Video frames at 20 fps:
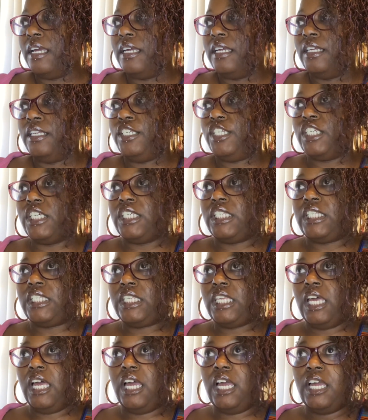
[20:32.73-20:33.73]

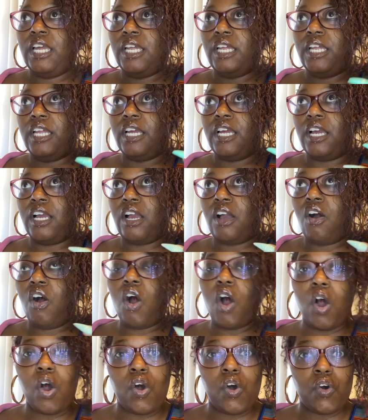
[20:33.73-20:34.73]
just
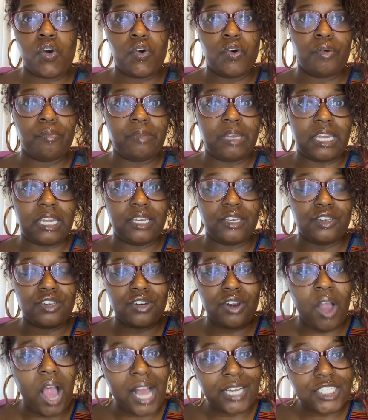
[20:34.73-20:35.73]
home, and you
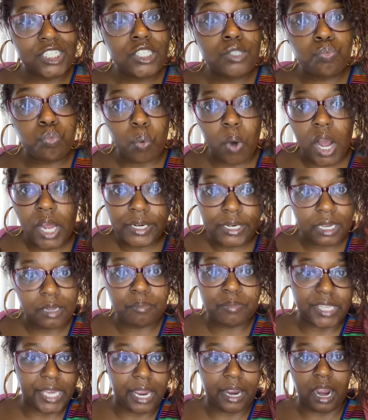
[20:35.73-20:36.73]
know, I just want
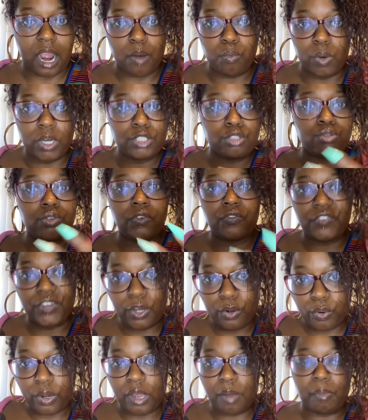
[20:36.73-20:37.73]
him there. I want to
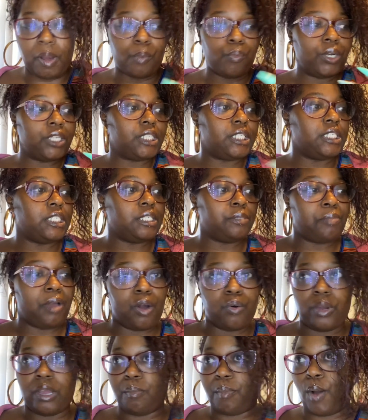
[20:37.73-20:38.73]
feel him, I want to
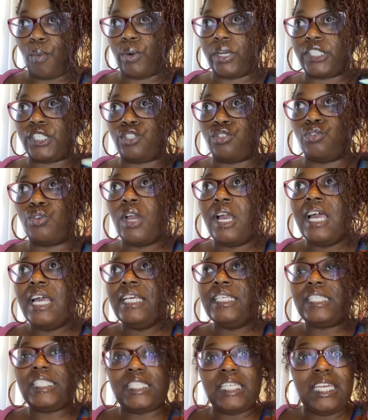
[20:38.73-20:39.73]
smell him, I want to
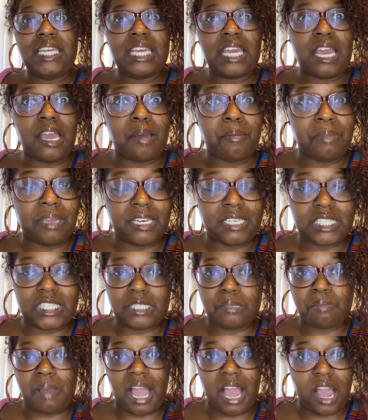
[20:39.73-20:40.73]
see him and
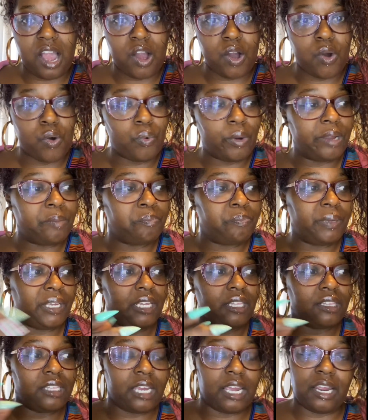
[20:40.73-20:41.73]
smile and
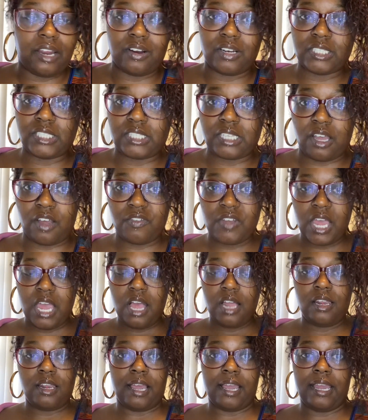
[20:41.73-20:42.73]
be there and stuff.
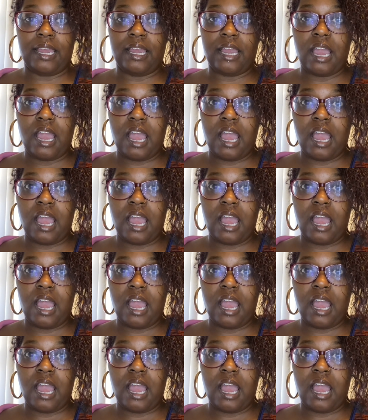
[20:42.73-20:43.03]
Like,